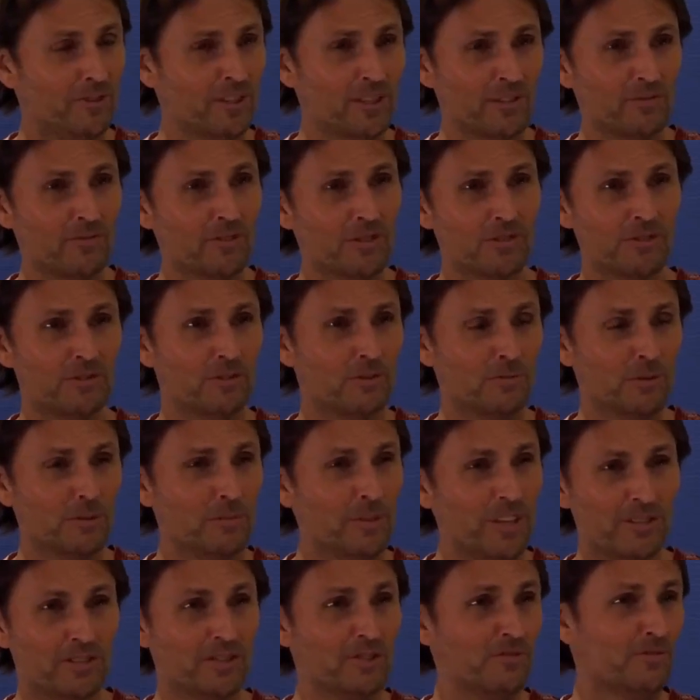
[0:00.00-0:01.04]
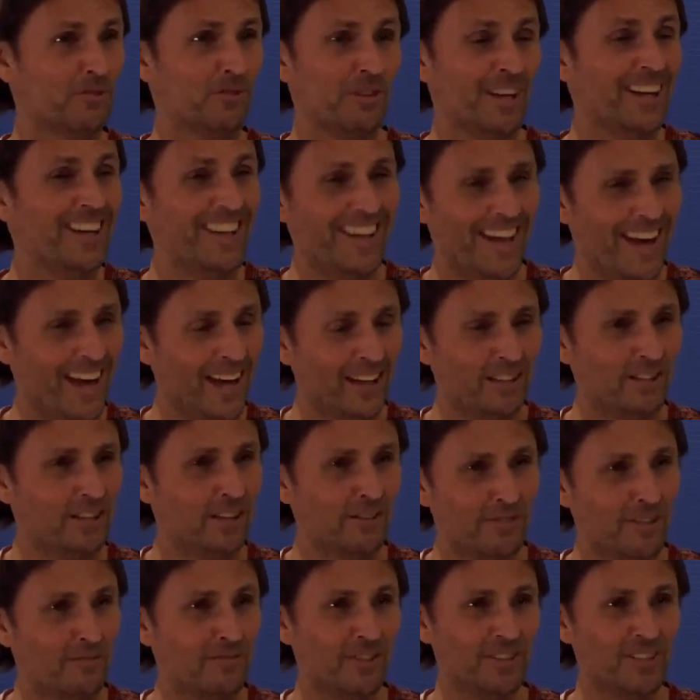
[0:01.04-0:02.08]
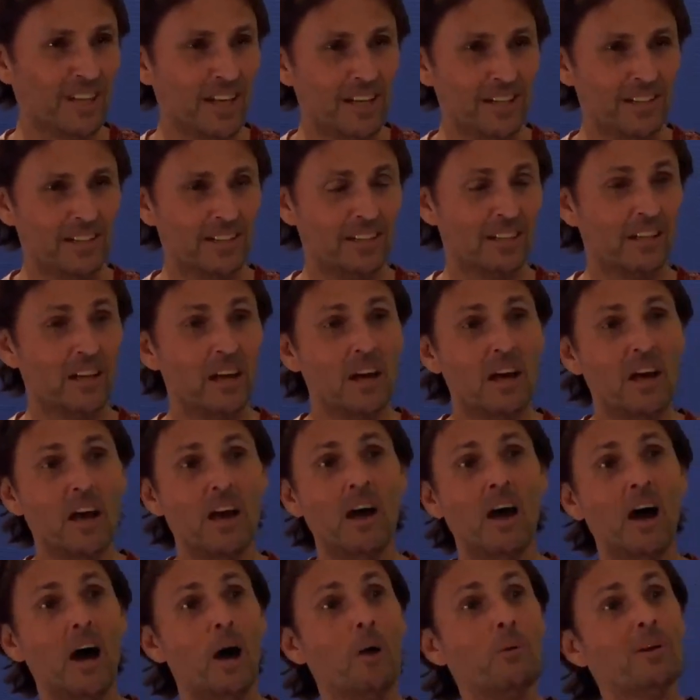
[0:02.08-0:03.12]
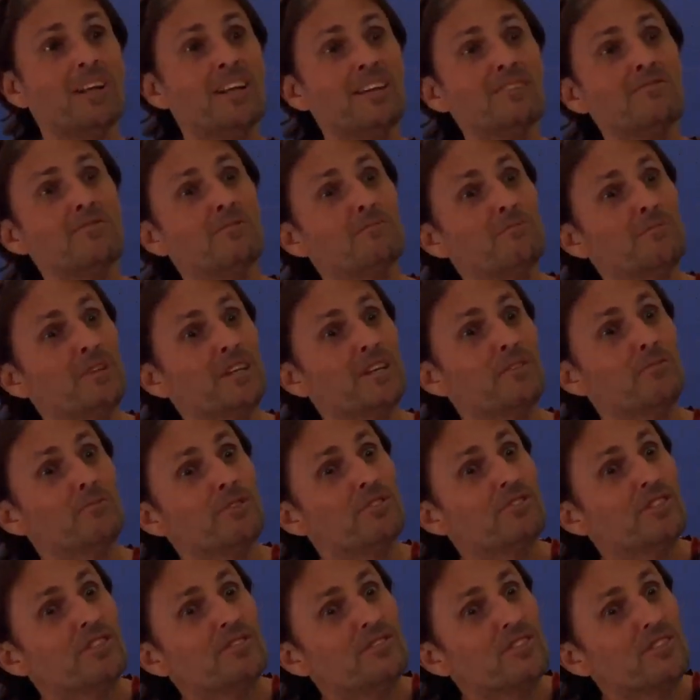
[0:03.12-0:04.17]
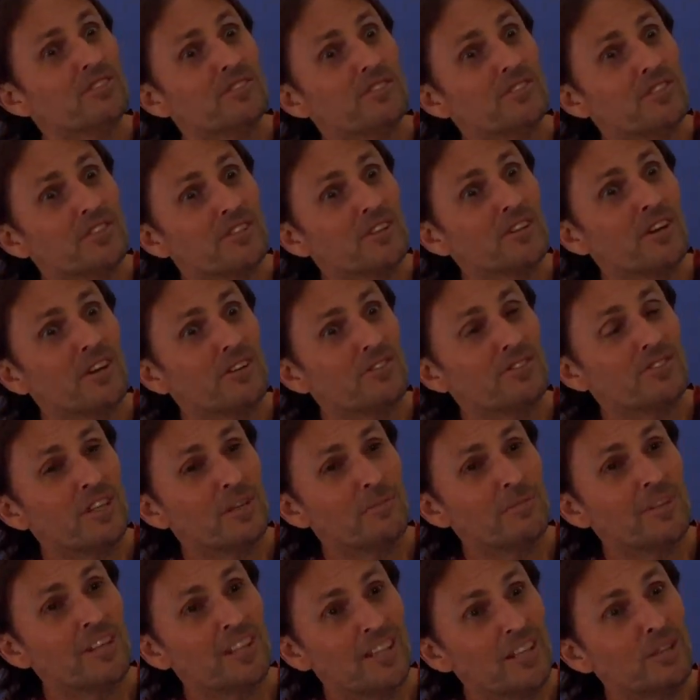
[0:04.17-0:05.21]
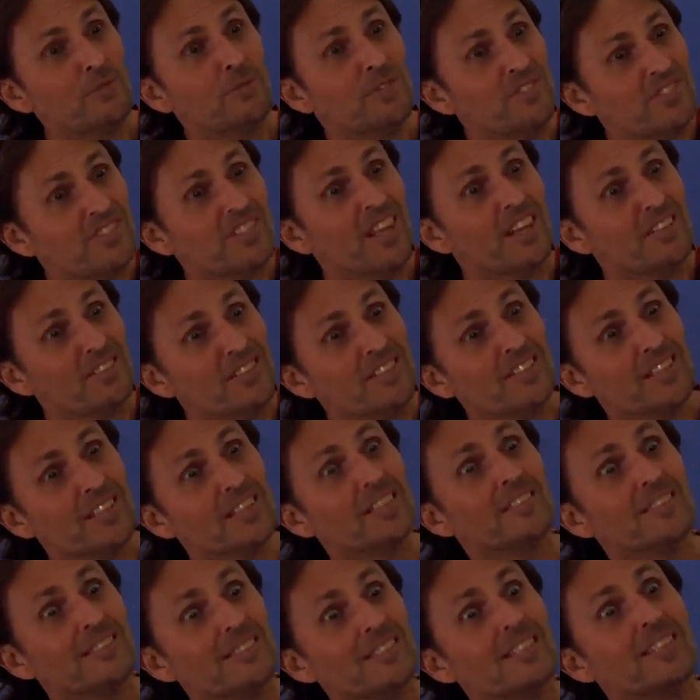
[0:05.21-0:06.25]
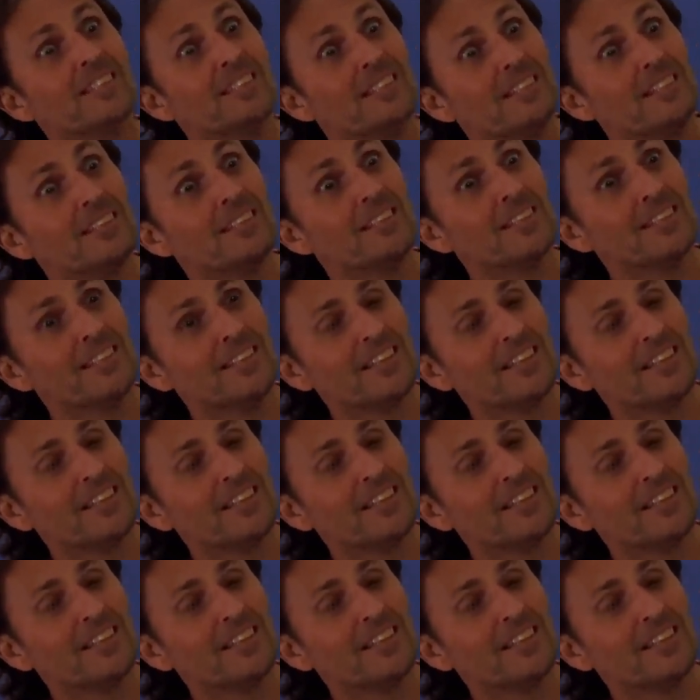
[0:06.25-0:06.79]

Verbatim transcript: of forgiveness or repentance for any act I've ever taken. I will even be resistant to the concept that there is such a thing as sin.